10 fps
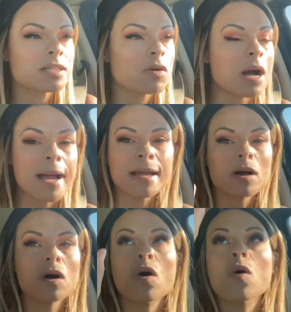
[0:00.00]
So I
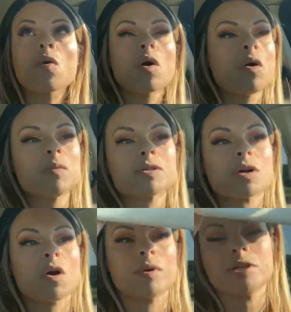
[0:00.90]
al
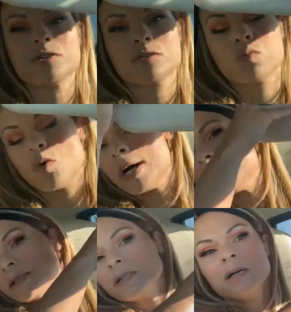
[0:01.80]
almost always use
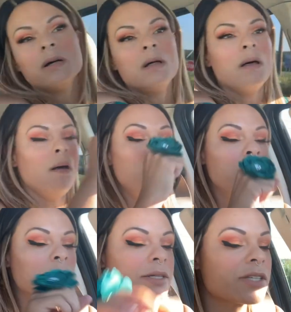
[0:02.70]
one,
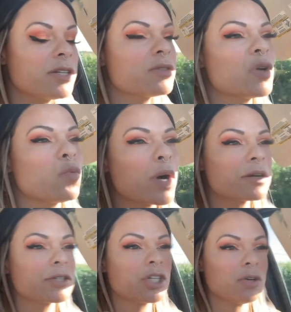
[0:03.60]
excuse me,
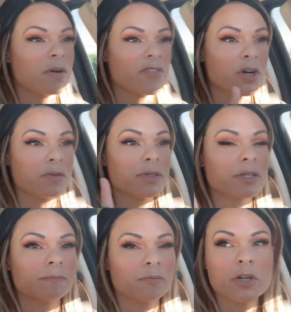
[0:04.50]
one or two of
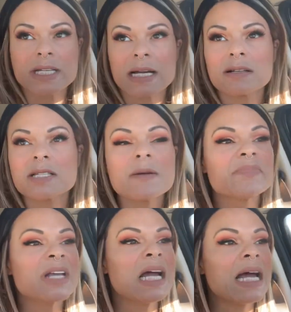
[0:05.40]
those retailers.
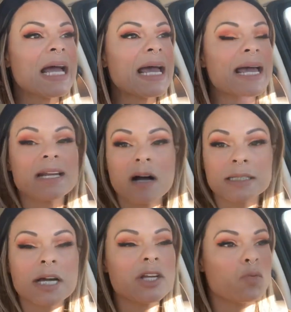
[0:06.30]
And
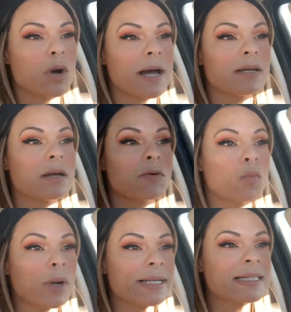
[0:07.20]
I'll tell you what,
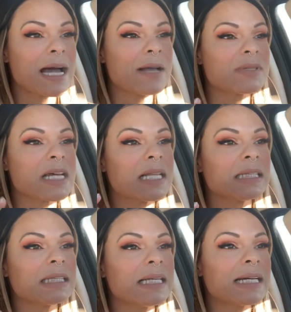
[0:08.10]
Wig Types,
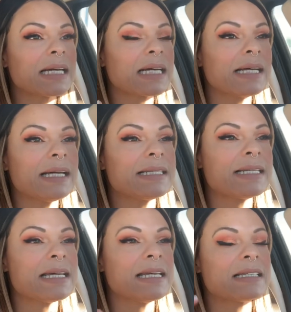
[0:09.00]

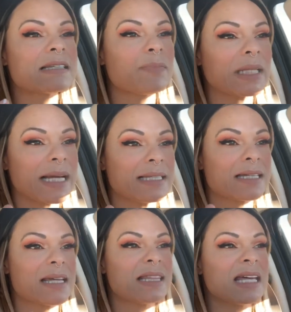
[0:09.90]
lickety split.
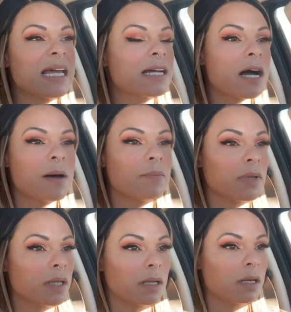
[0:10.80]
They
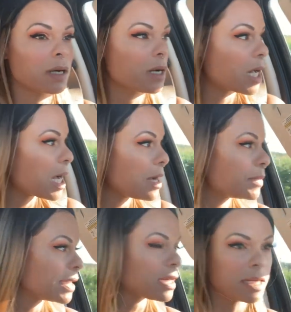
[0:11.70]
come, uh,
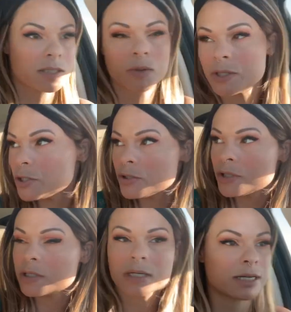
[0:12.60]
I'm like, I swear, did you
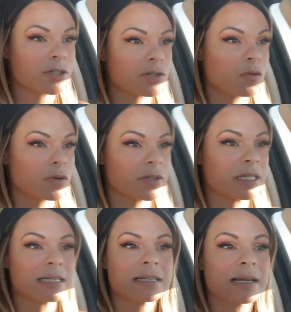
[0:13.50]
just, I just ordered
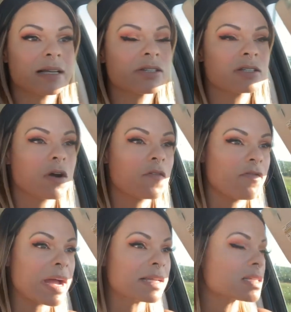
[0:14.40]
this. Like, it's so
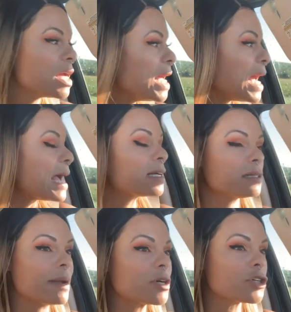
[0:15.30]
fast. And
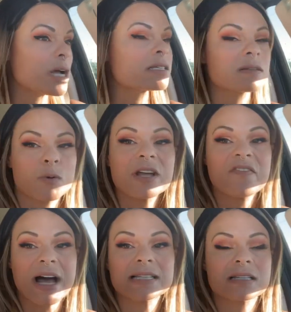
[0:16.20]
Glamourtress is pretty
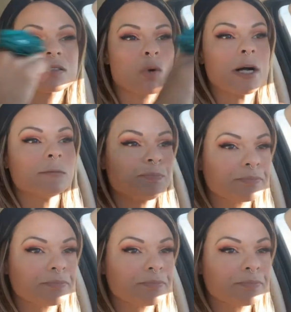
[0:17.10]
fast as well.